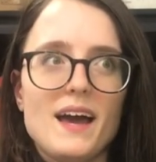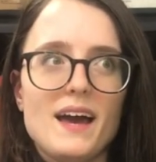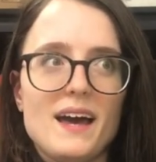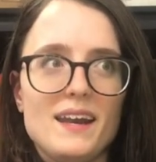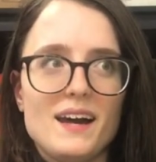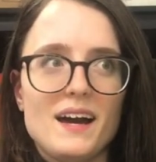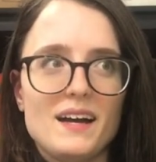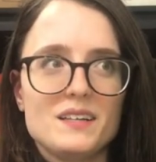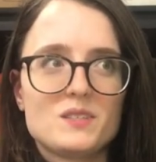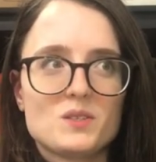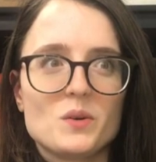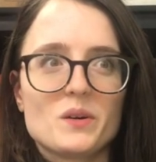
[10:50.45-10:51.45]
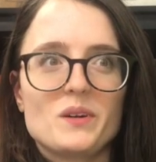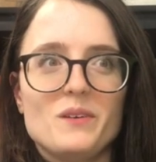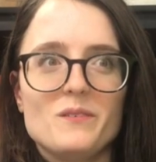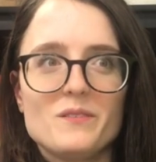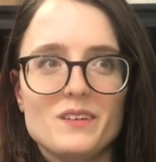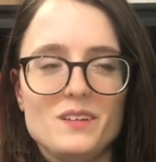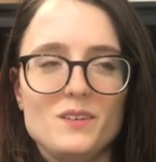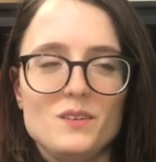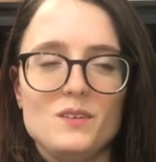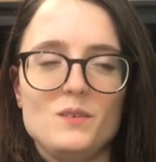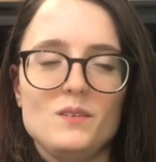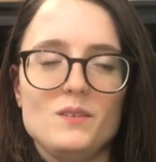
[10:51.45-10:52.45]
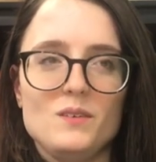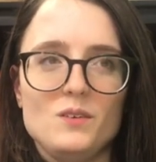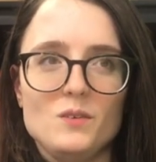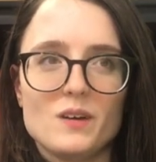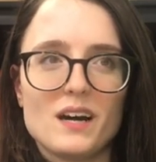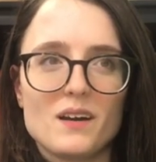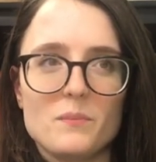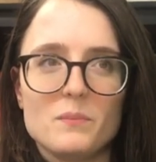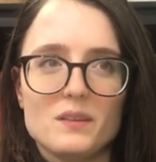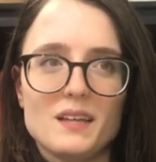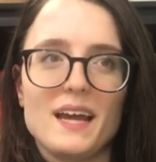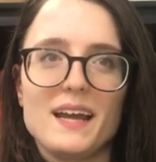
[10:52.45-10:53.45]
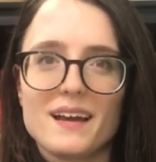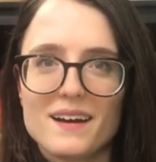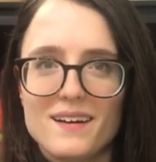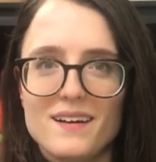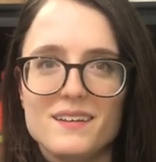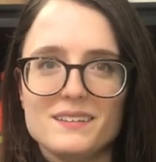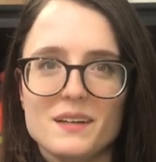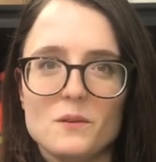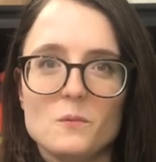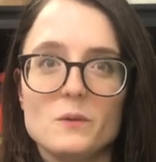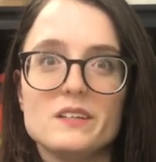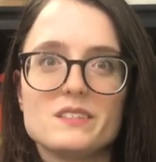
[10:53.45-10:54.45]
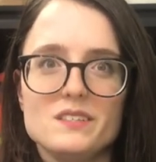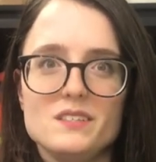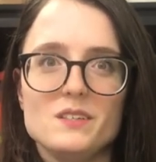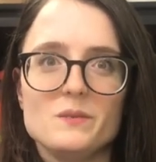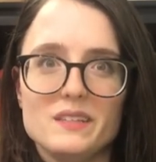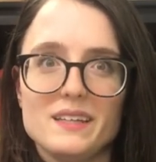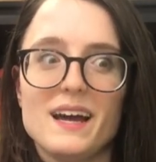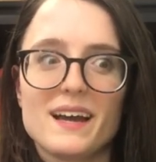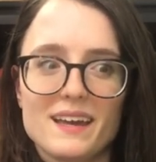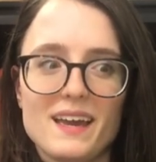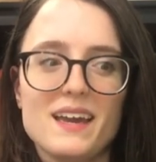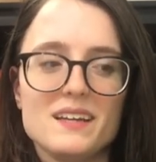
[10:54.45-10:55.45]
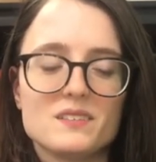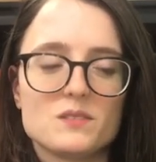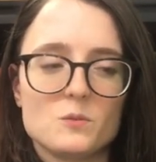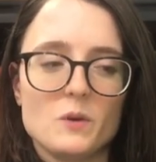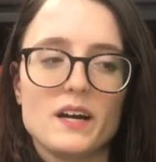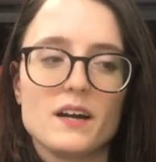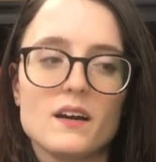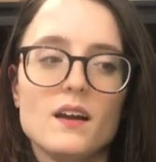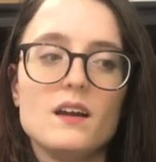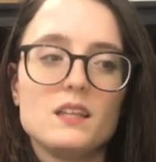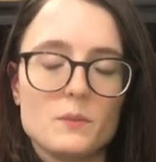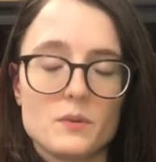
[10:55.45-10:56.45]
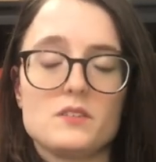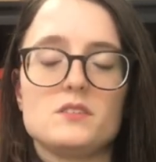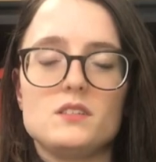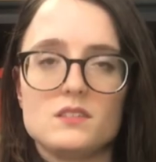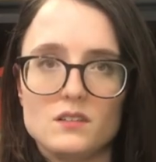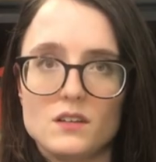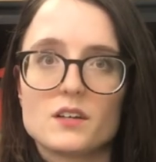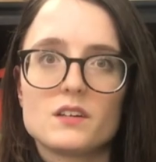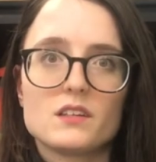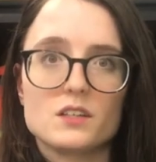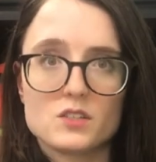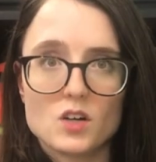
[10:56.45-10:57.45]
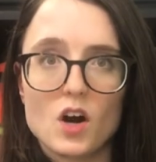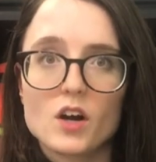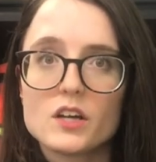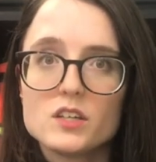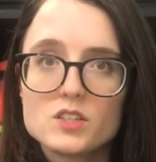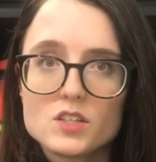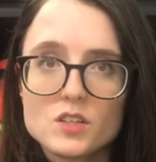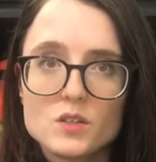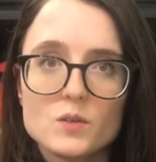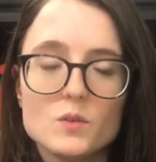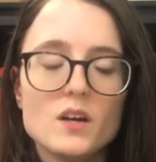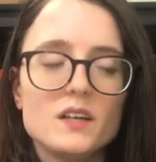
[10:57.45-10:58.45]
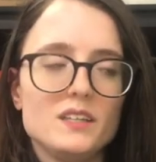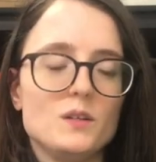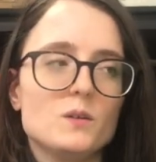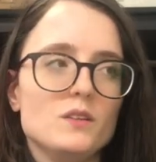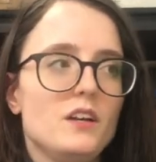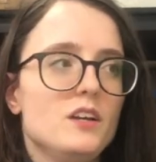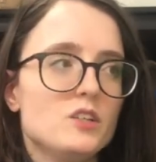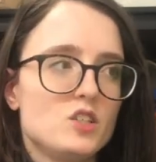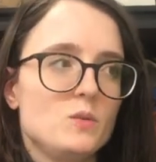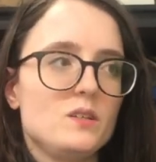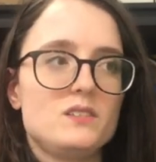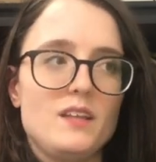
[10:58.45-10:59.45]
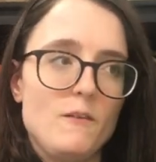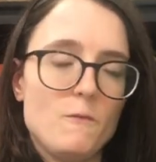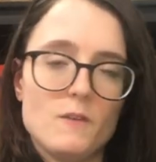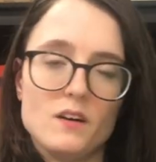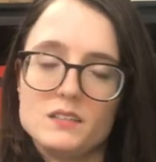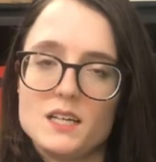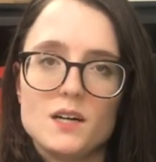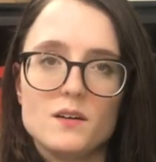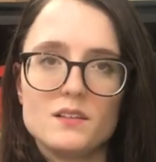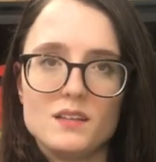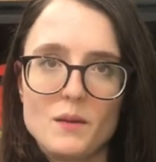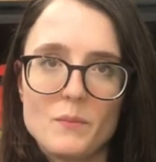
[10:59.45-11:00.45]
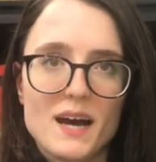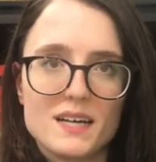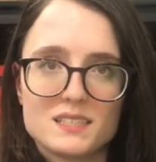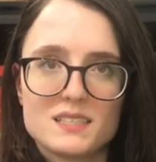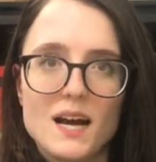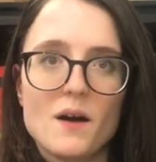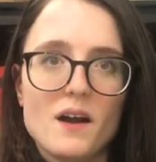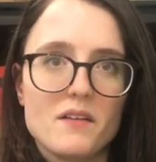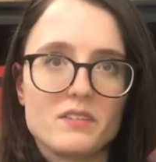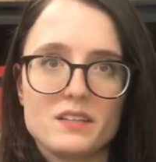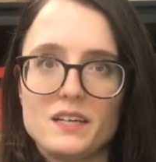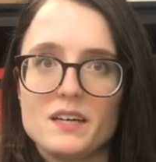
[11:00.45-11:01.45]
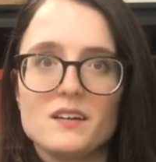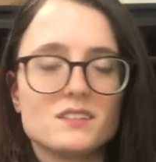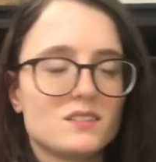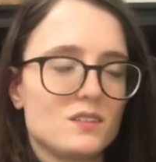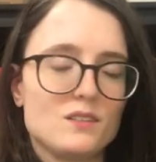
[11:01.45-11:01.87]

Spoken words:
And I sort of, you kind of blank on like what to do in that case where the person is alert, they're talking to you. The only issue is they fell down and they passed out. Everything else, they're